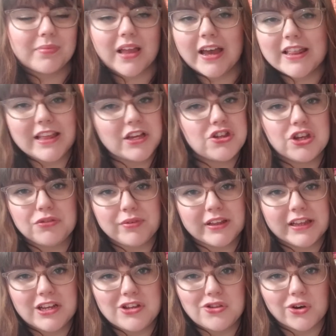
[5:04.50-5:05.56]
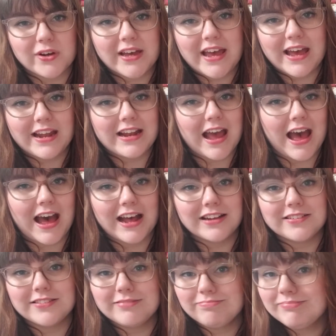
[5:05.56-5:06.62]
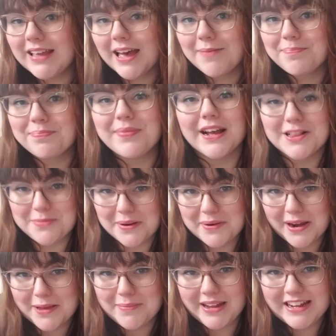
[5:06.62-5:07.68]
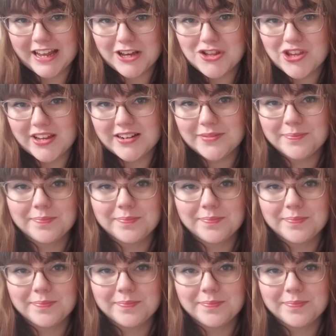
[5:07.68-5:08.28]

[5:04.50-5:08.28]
I think she'd really enjoy it, and yeah, that's my recommendation.